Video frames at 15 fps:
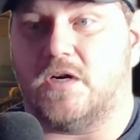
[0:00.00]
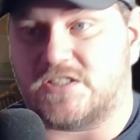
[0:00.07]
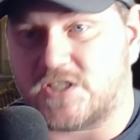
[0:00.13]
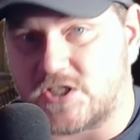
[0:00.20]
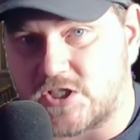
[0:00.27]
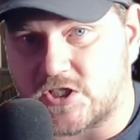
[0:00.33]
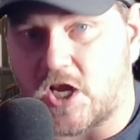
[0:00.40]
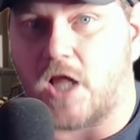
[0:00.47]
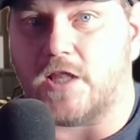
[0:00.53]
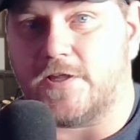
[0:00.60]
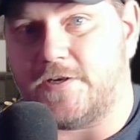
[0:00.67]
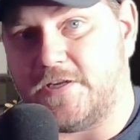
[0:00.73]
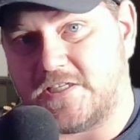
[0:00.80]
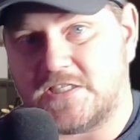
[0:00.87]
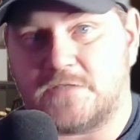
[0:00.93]
a
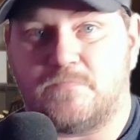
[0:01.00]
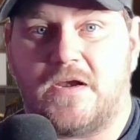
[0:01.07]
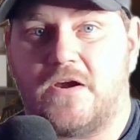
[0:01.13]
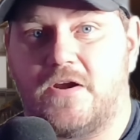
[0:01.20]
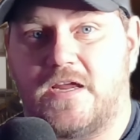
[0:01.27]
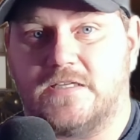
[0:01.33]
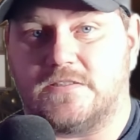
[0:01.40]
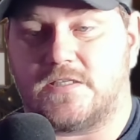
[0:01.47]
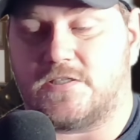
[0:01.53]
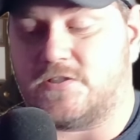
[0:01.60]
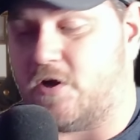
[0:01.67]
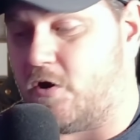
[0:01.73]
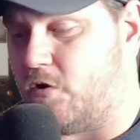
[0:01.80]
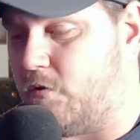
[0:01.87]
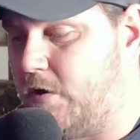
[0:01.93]
solid experience.
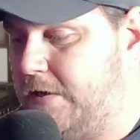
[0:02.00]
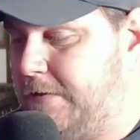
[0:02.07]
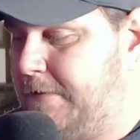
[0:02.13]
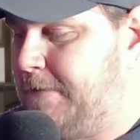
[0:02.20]
So